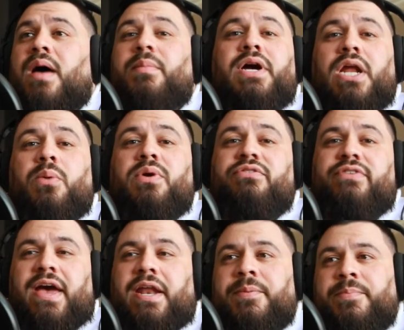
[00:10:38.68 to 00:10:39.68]
a growing
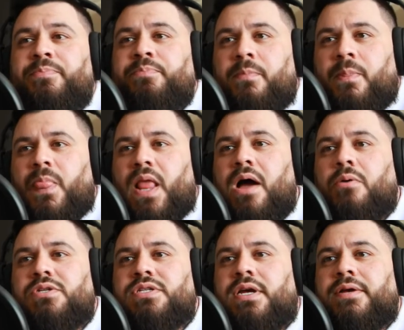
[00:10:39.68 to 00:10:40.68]
fan,
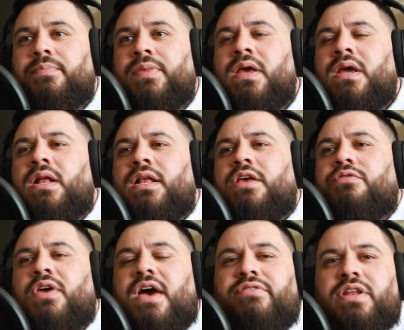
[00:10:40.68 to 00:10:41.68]
I would say.
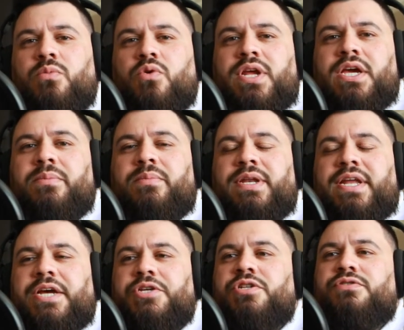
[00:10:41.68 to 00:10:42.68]
If you have any more
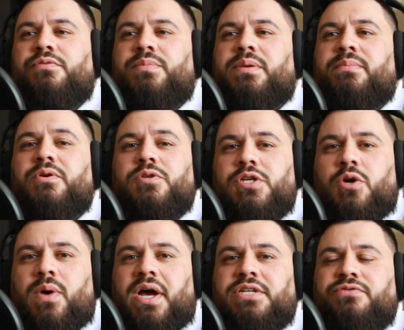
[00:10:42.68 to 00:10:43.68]
recommendations for me
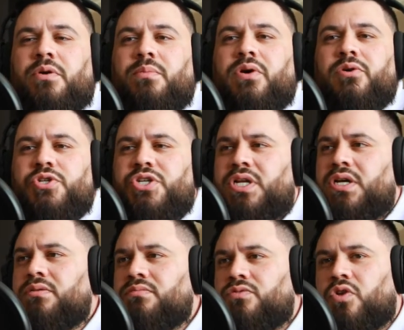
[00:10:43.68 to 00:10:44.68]
music-wise from
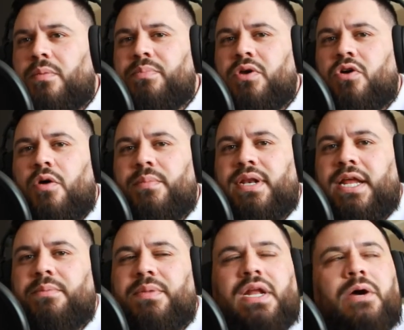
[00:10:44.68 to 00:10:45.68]
Gojira, drop me a comment.
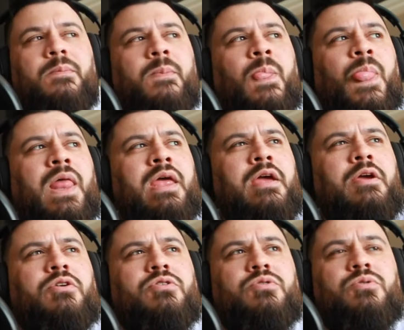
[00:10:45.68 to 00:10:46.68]
Let me know,
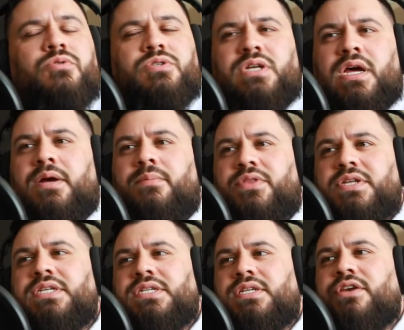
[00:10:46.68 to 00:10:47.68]
because
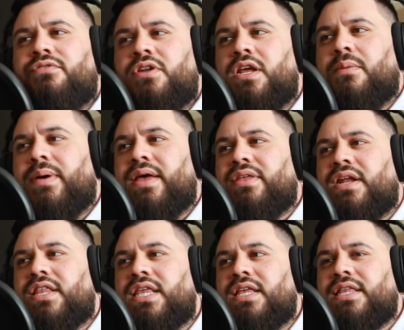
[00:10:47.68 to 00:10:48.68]
this is definitely a band
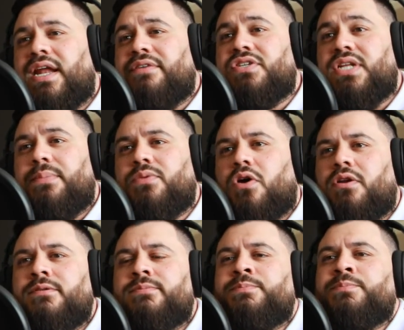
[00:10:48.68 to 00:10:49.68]
that I think that I've slept
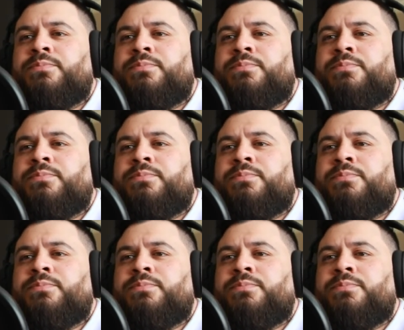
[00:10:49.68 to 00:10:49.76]
on,